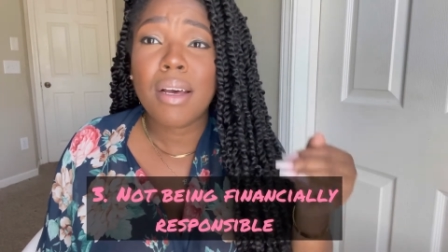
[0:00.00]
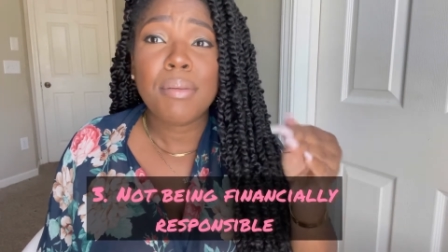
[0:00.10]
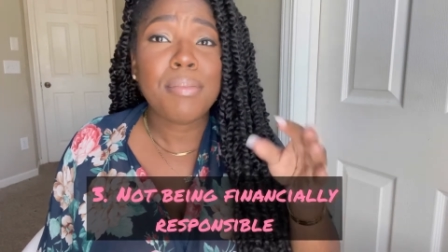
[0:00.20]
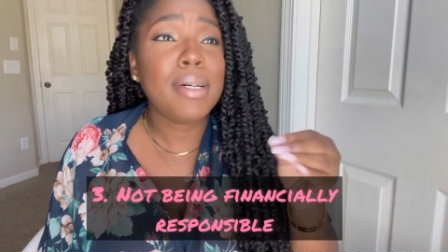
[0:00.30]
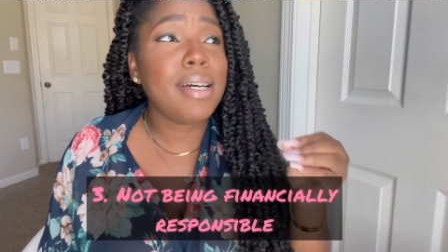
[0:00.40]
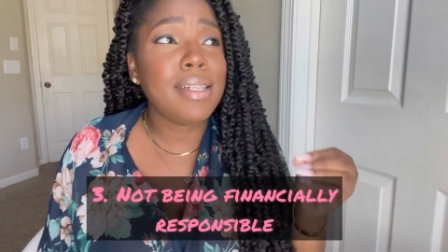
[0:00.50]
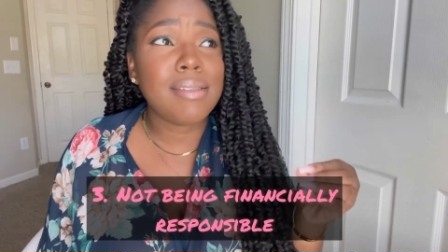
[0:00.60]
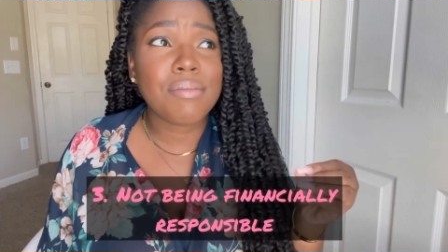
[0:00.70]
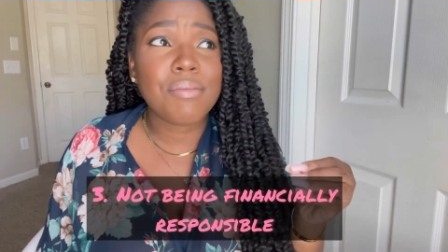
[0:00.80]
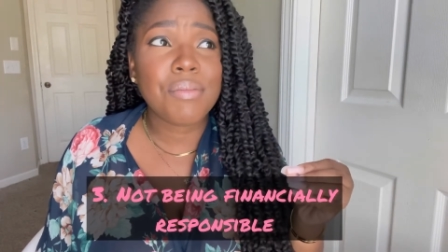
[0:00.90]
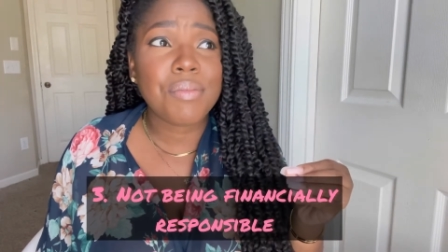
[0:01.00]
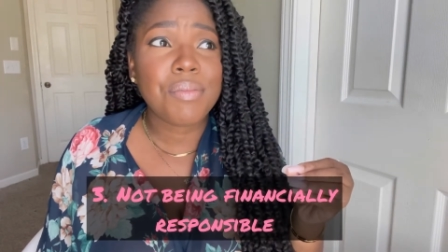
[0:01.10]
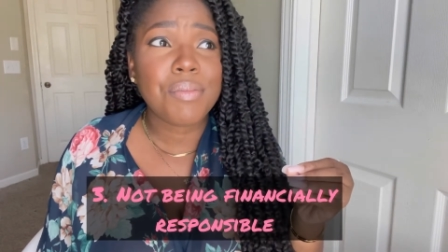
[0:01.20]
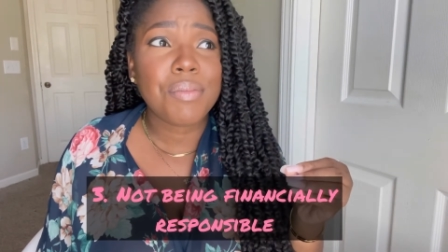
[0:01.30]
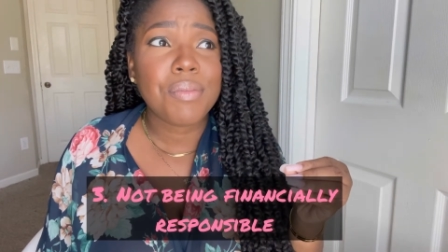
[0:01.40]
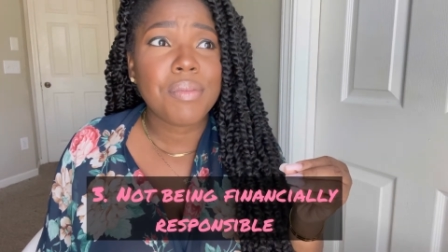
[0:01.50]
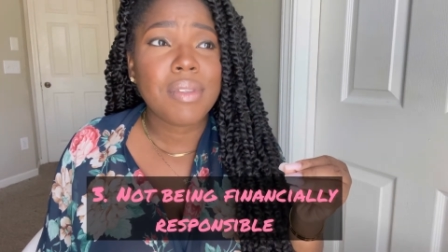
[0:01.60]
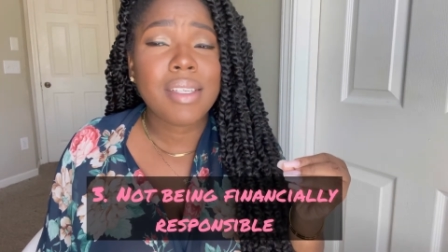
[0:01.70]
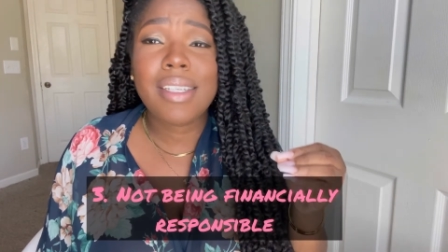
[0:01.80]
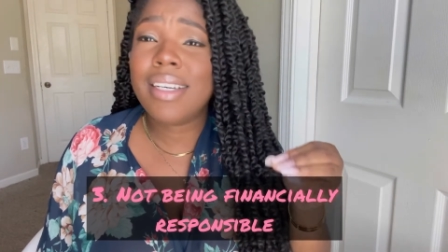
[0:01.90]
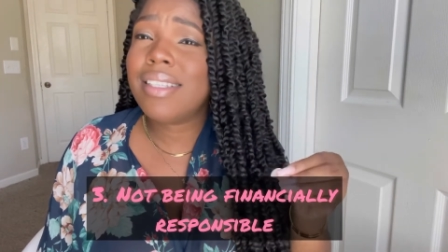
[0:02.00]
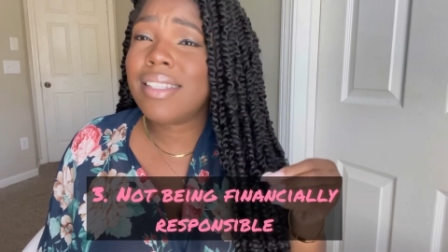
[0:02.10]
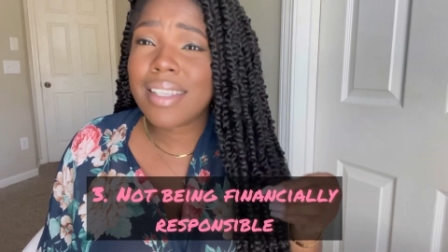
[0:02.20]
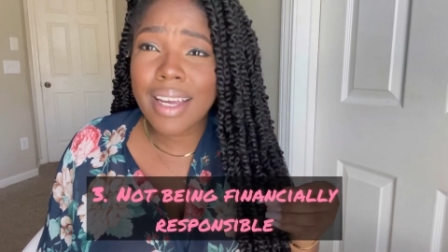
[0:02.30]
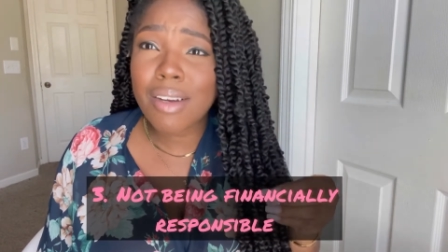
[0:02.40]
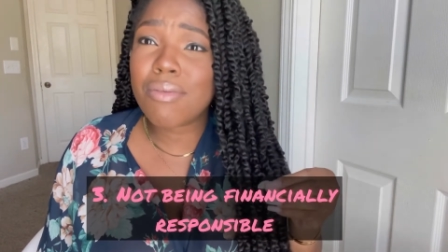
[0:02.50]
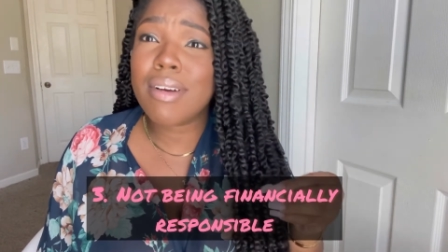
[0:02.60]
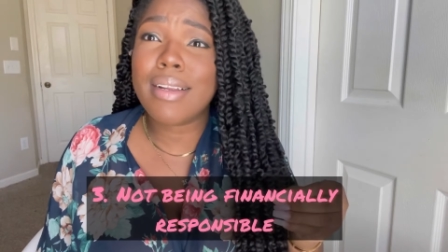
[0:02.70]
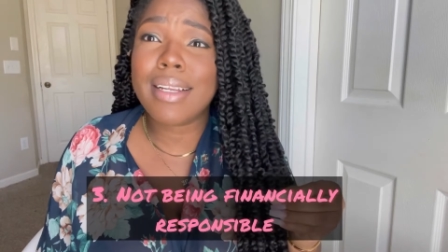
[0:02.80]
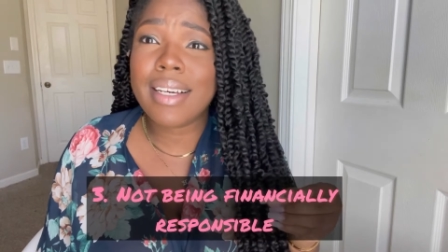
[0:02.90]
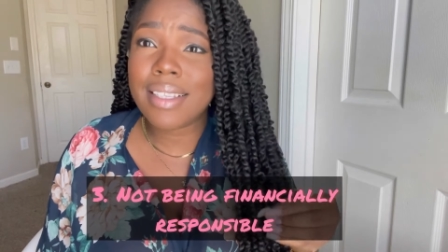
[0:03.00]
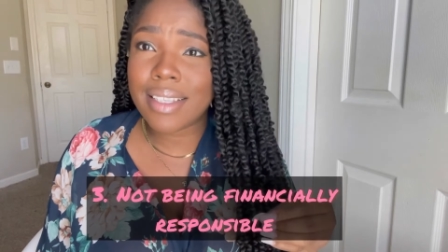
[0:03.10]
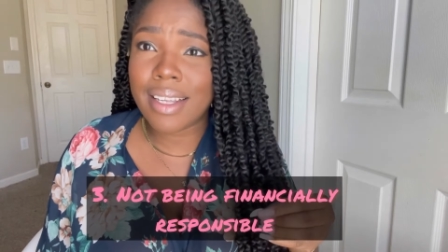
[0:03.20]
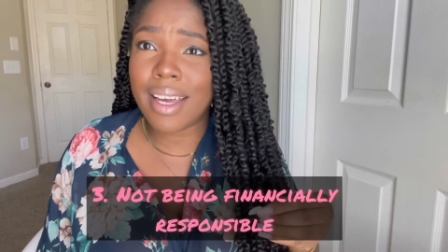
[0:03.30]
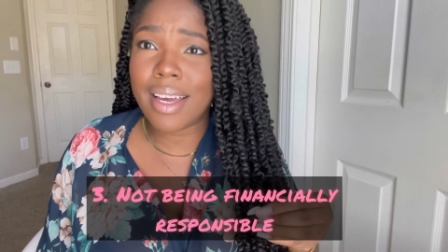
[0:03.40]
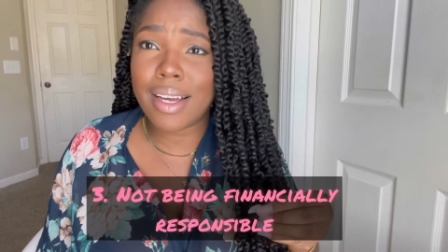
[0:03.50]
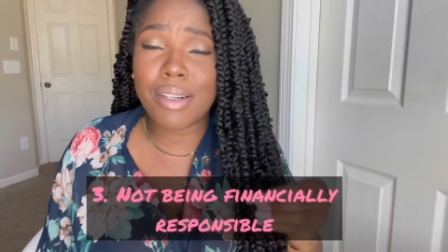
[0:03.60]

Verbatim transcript: But just think realistic.